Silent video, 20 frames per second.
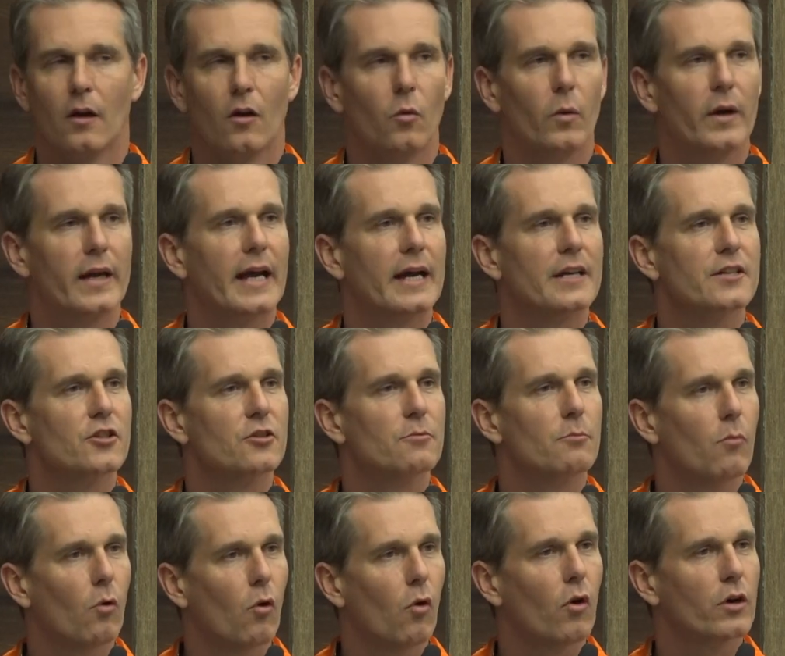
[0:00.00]
We can do
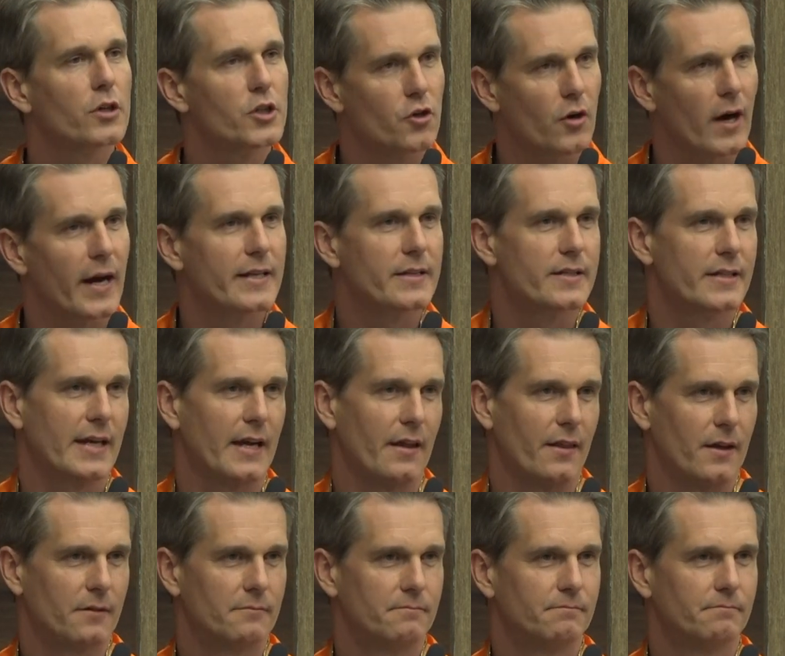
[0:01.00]
more trade
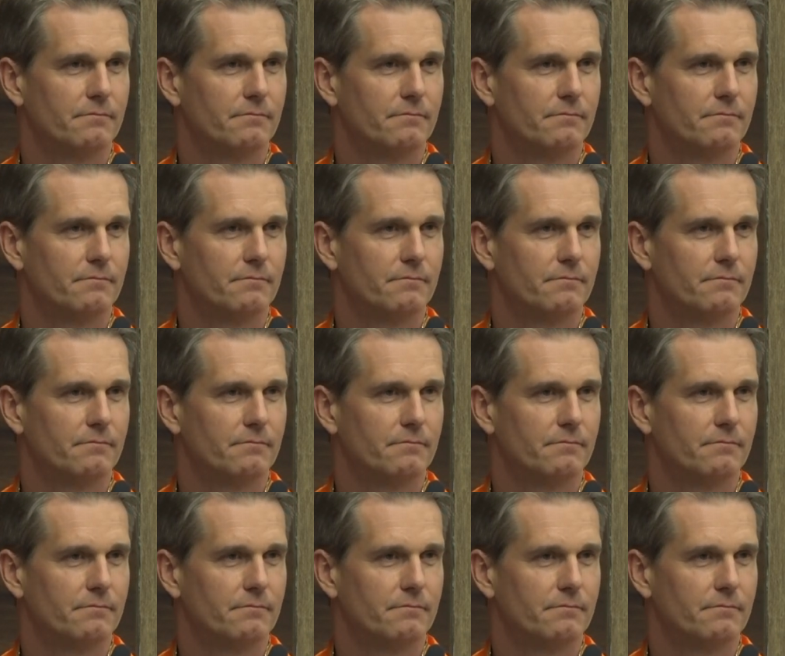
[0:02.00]
together,